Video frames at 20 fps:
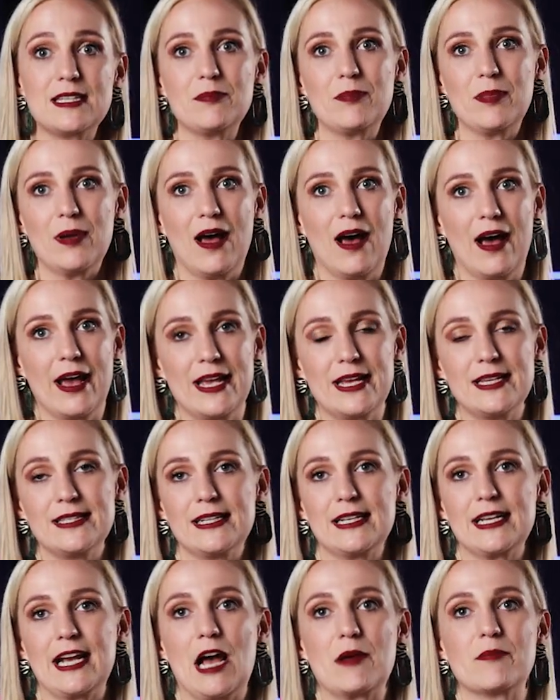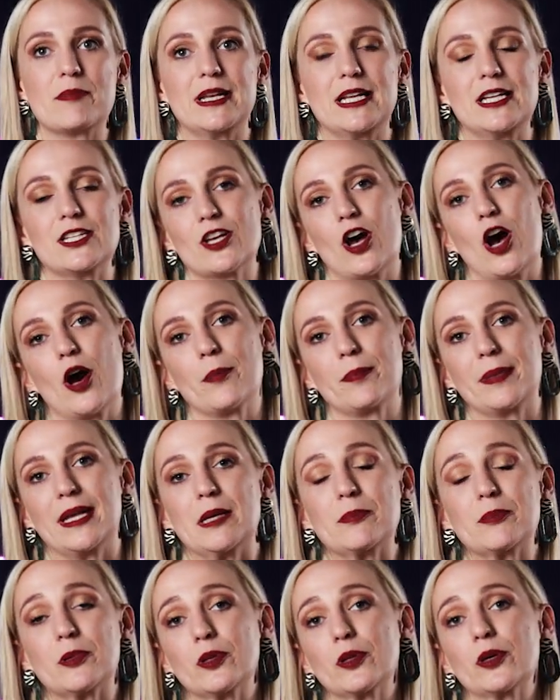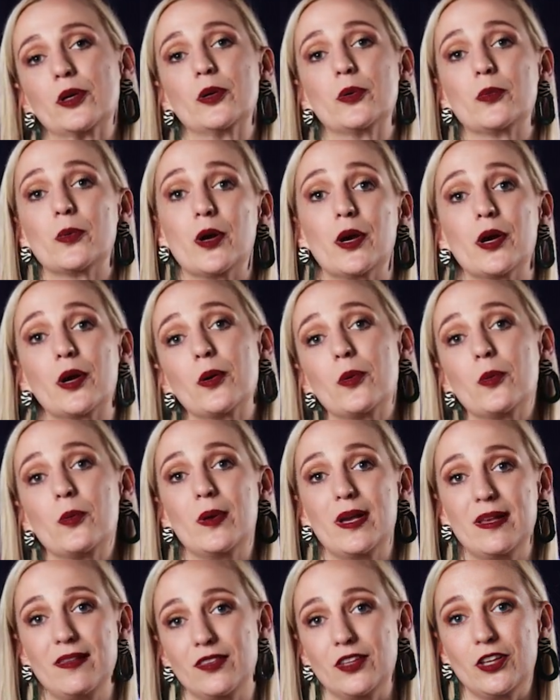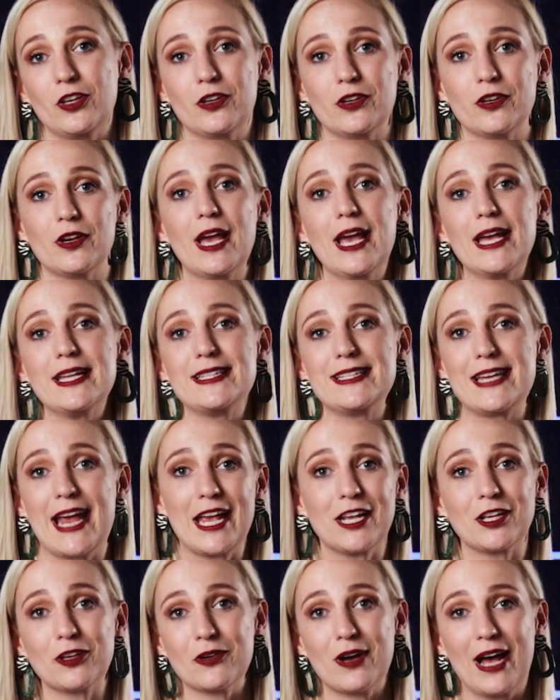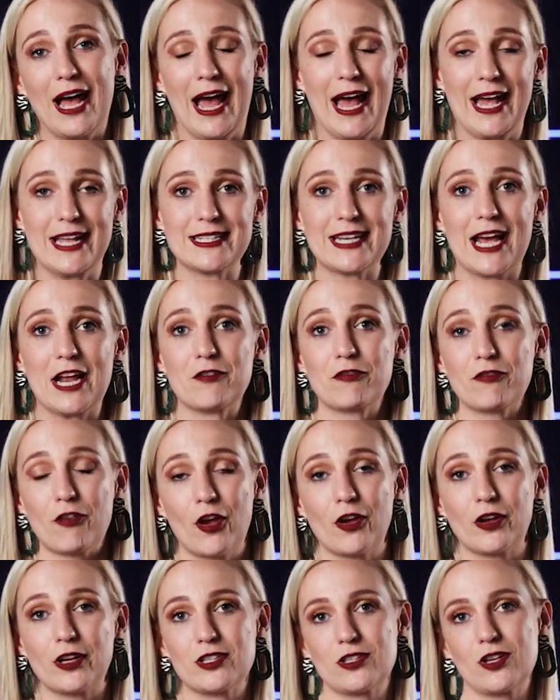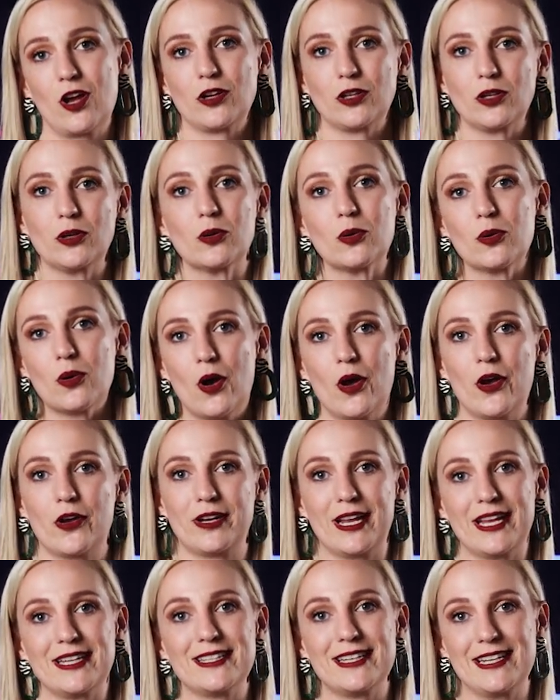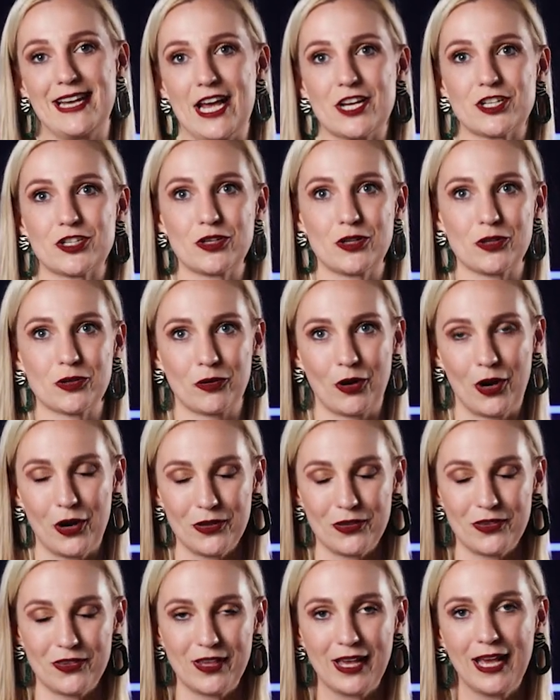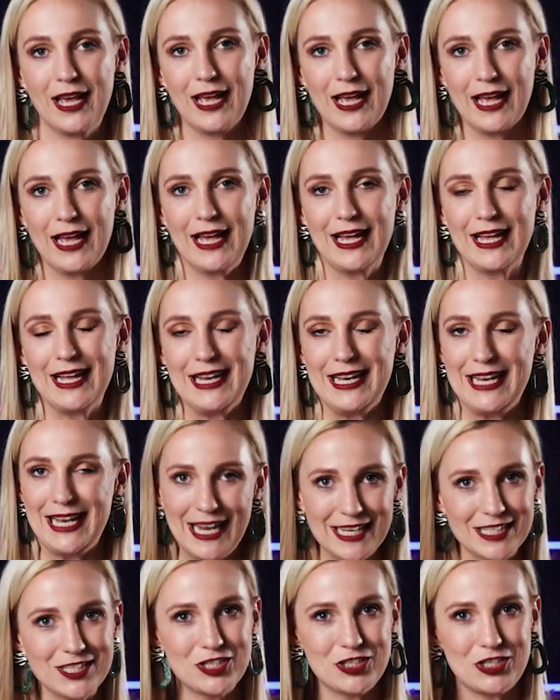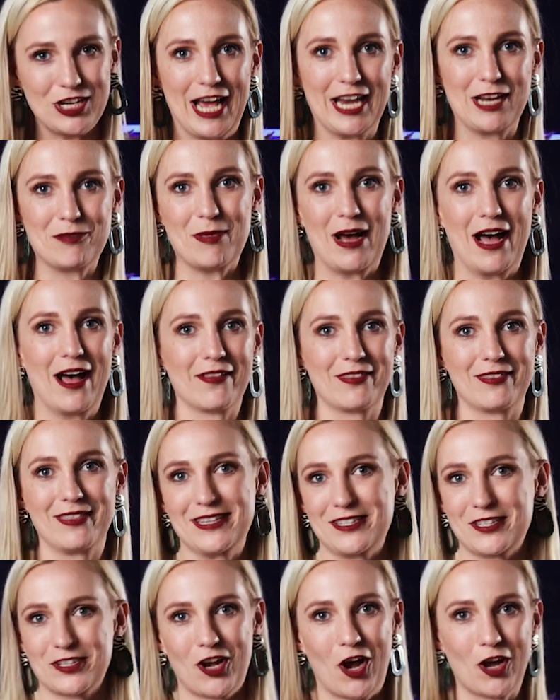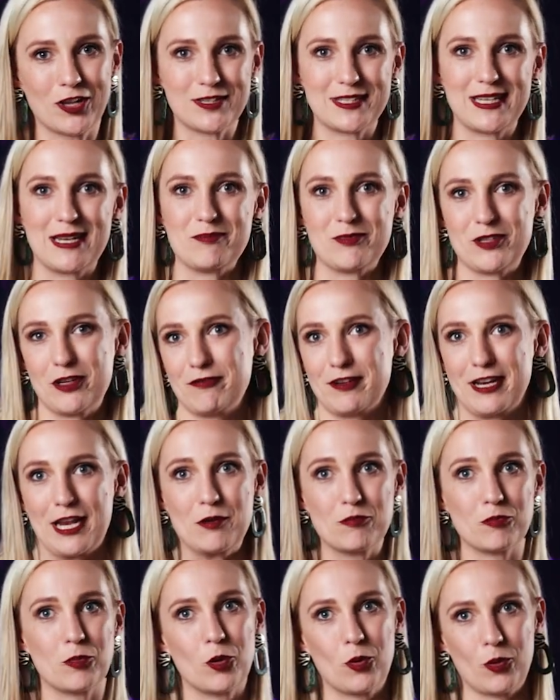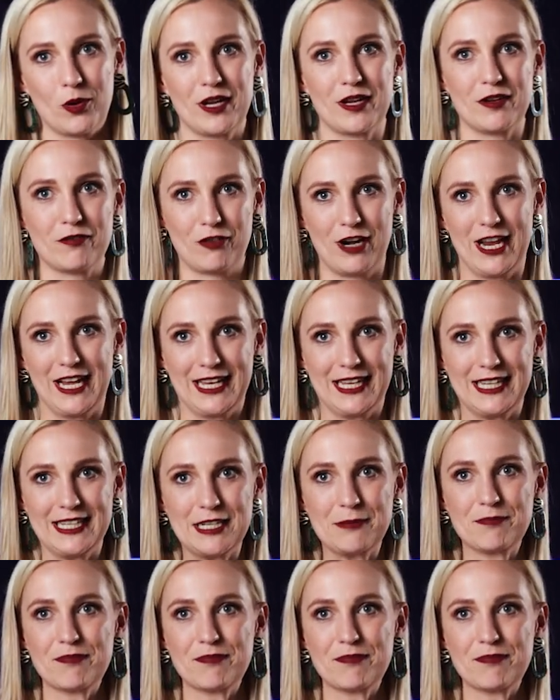suppliers and companies are people who work with you, take your hand, and focus on your own international growth. Let's chat about this concept of an importer of record.